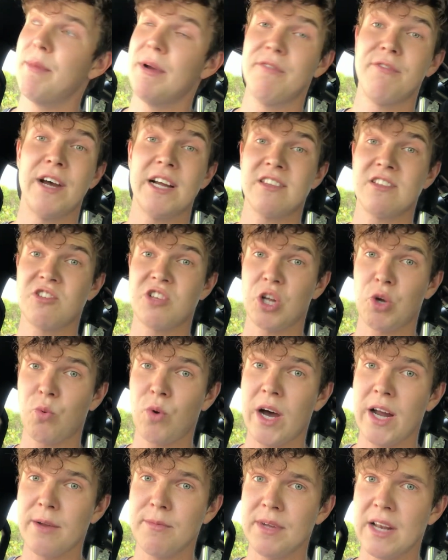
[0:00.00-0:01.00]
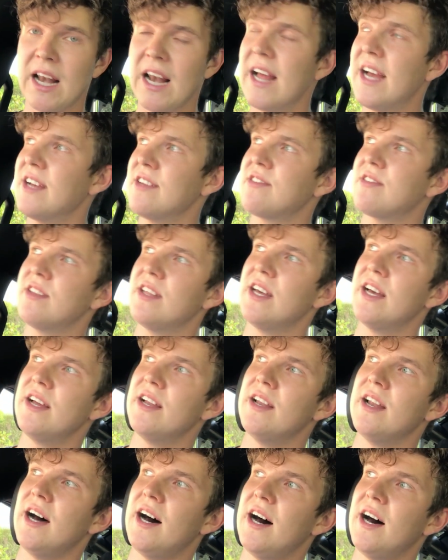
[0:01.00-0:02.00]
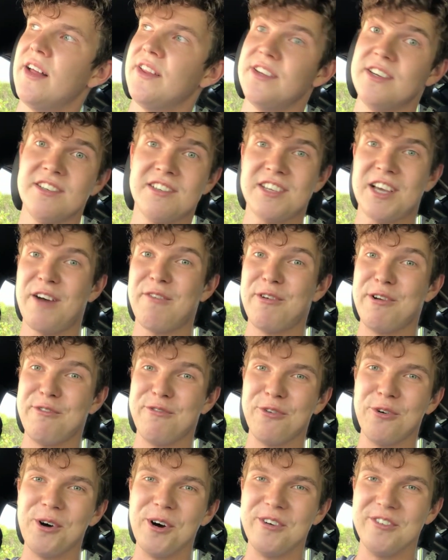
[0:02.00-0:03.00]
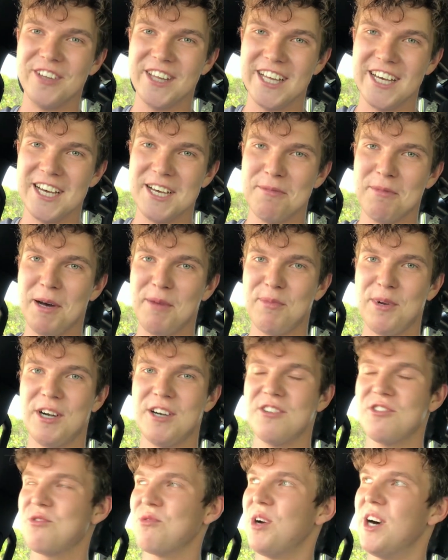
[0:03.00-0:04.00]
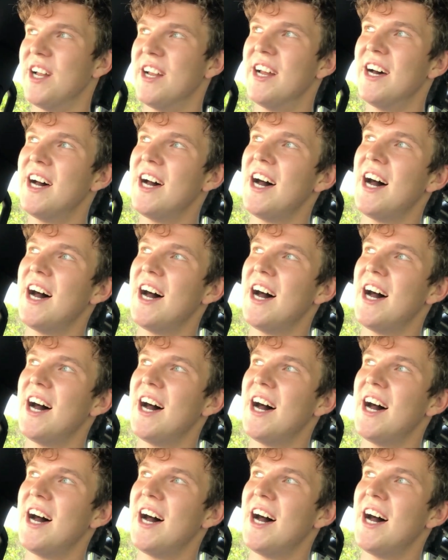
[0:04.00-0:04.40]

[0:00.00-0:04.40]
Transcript: in fact it's quite a bit less than the Discovery 4 over there, my parents' one,